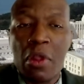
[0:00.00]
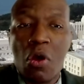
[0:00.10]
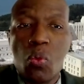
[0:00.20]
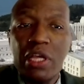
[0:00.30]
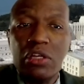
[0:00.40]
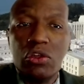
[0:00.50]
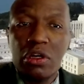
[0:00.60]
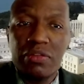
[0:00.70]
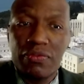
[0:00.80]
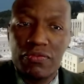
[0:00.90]
we
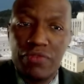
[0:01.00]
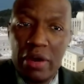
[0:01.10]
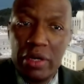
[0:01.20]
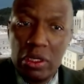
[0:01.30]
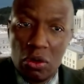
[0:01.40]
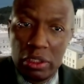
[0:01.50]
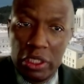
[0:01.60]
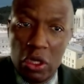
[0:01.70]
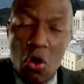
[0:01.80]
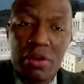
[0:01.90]
learned very
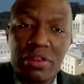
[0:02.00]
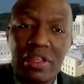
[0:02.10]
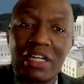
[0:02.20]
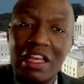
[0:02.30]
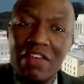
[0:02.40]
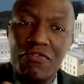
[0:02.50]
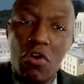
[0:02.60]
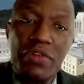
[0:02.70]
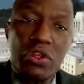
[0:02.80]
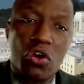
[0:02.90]
early on that
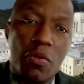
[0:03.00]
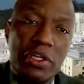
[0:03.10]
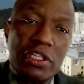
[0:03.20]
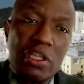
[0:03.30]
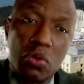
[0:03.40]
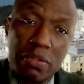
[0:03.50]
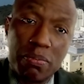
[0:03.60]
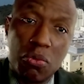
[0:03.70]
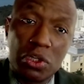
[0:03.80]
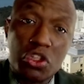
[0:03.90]
involving the community was
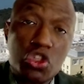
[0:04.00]
important.